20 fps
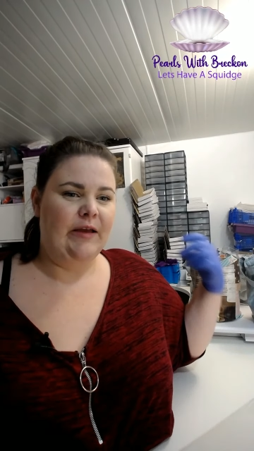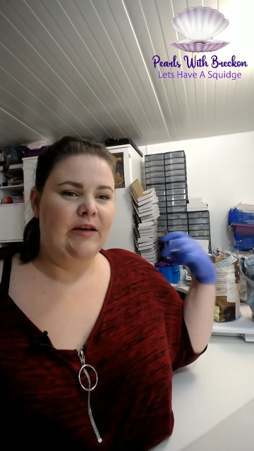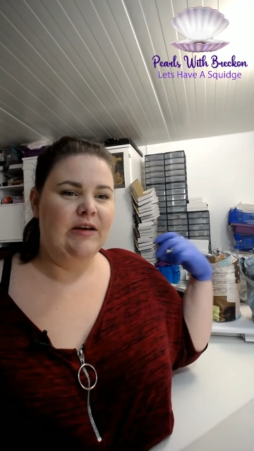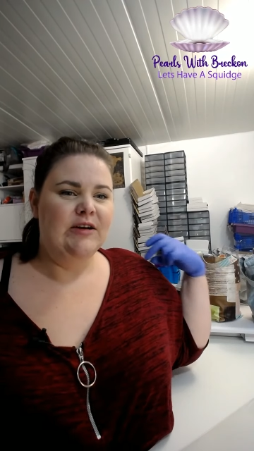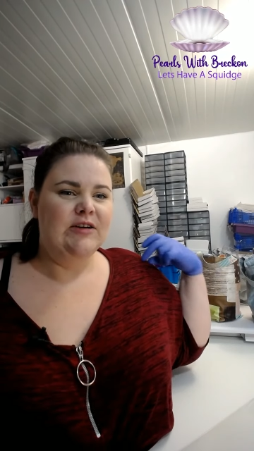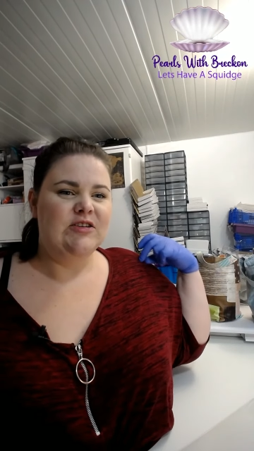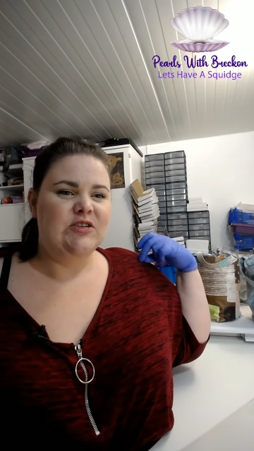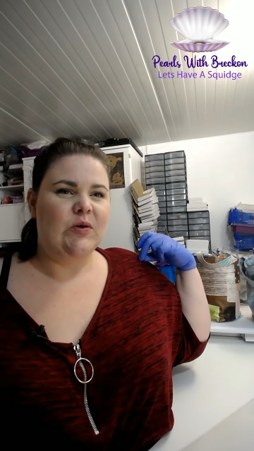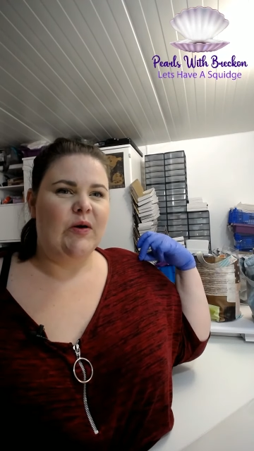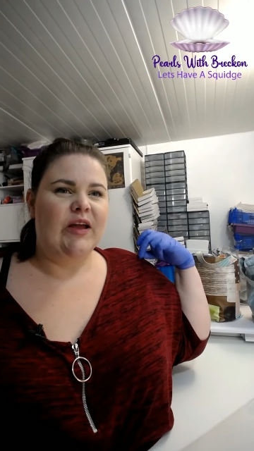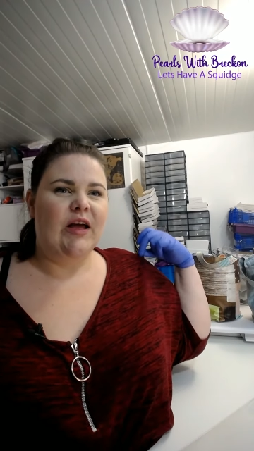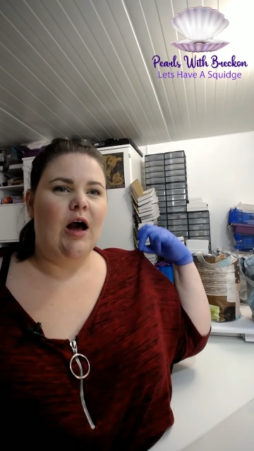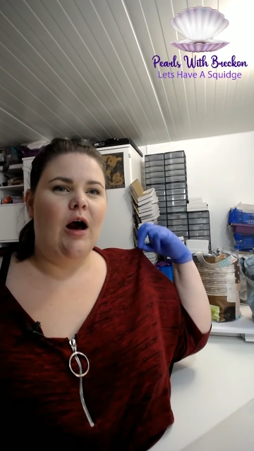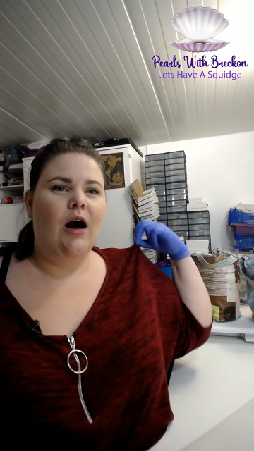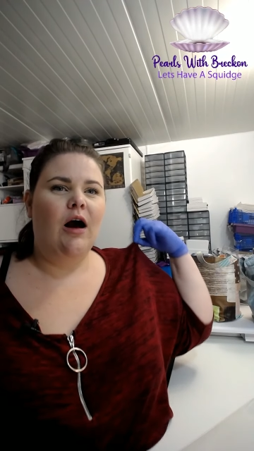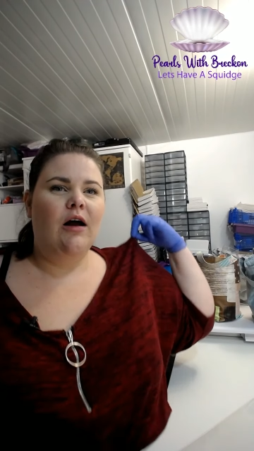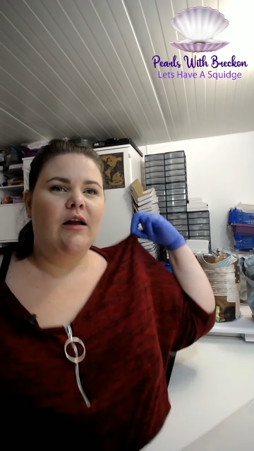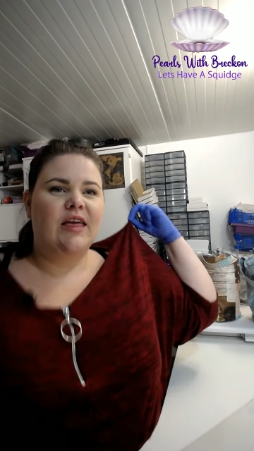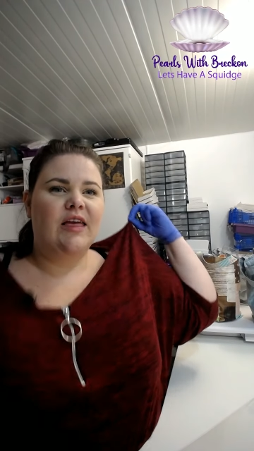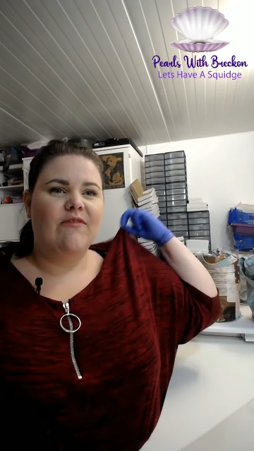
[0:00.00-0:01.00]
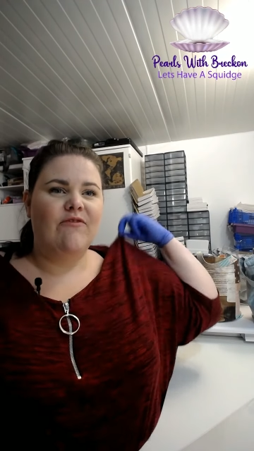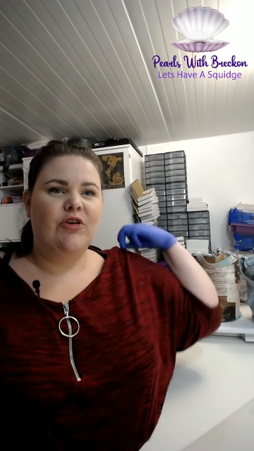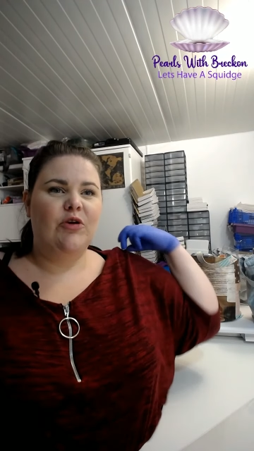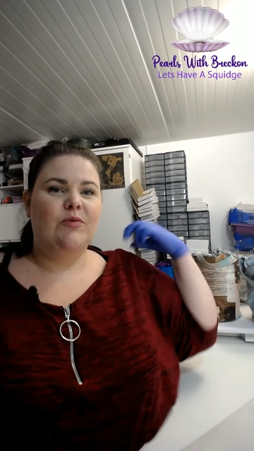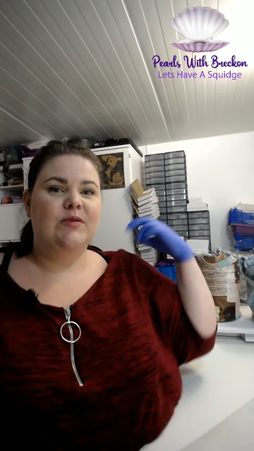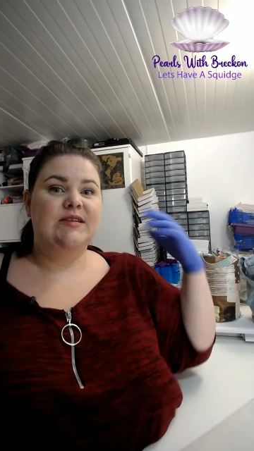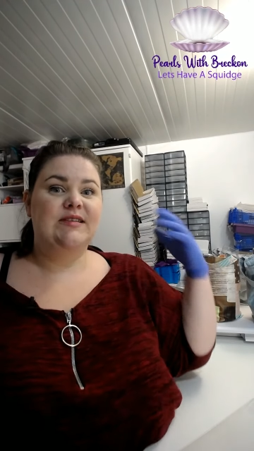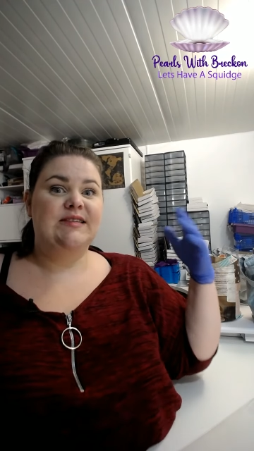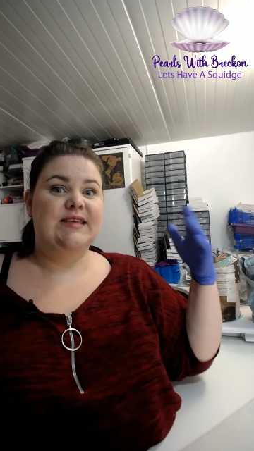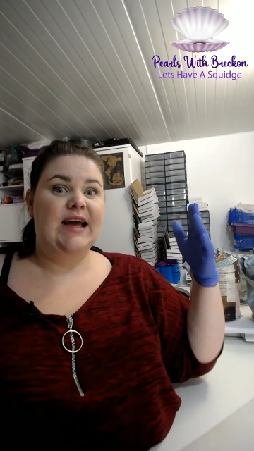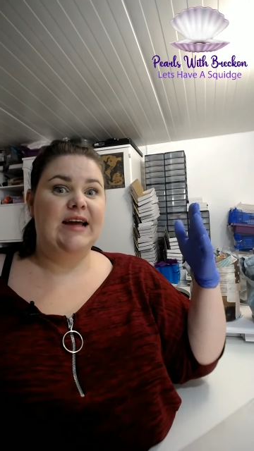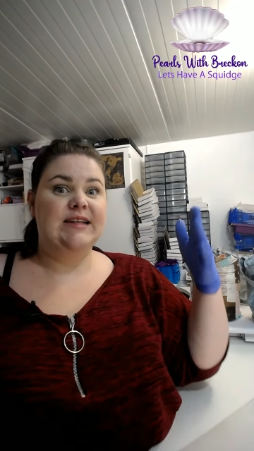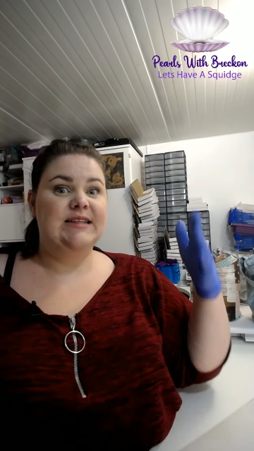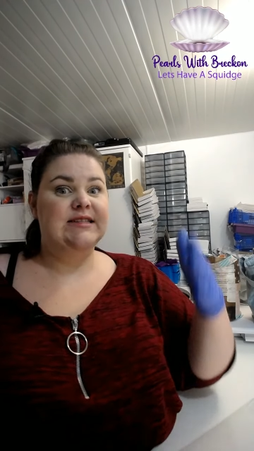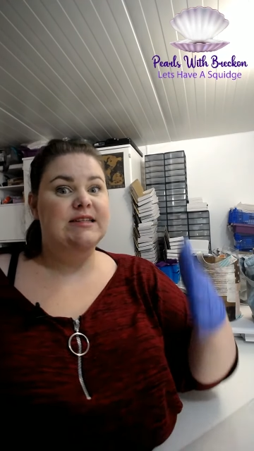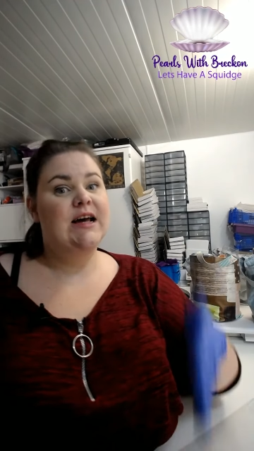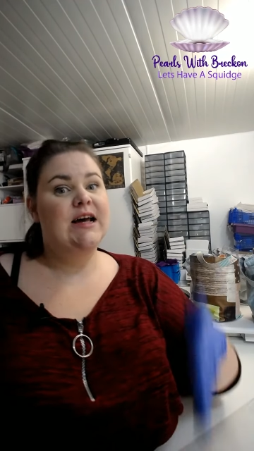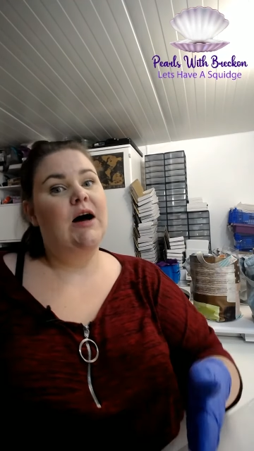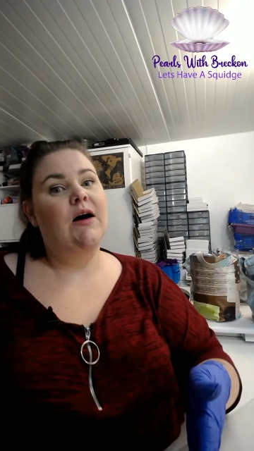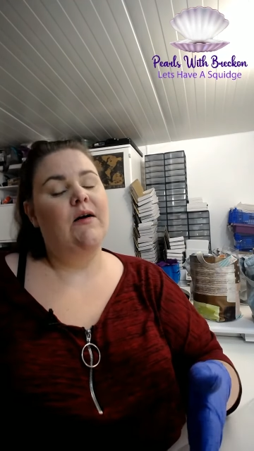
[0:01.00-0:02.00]
So I can't give you a set
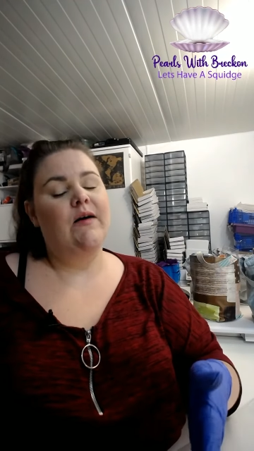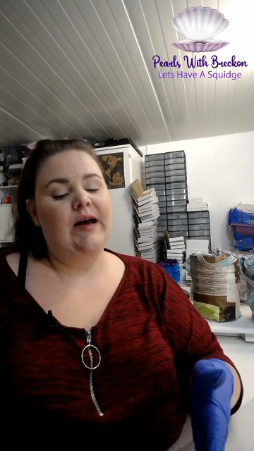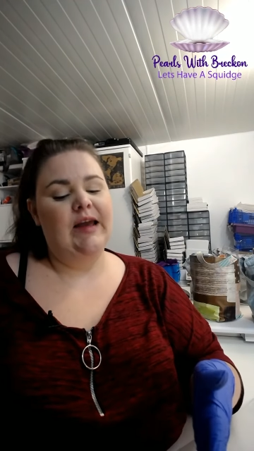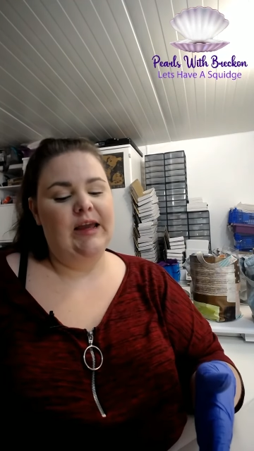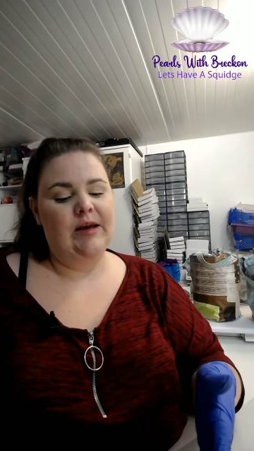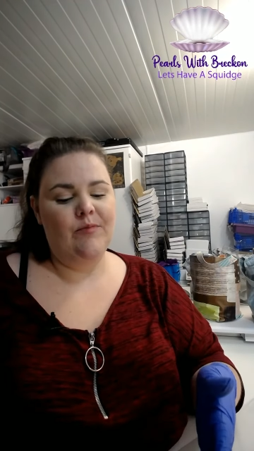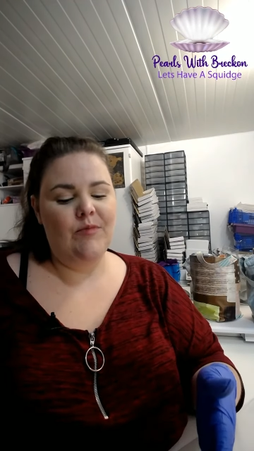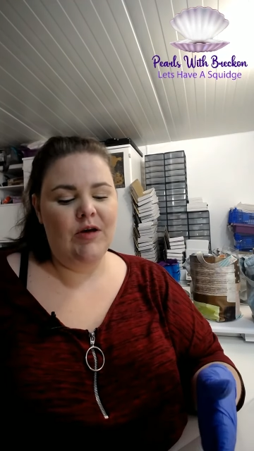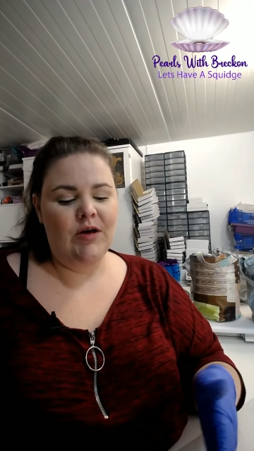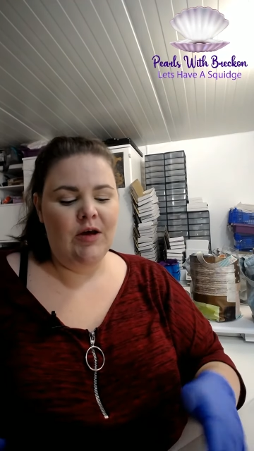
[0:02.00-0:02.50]
time,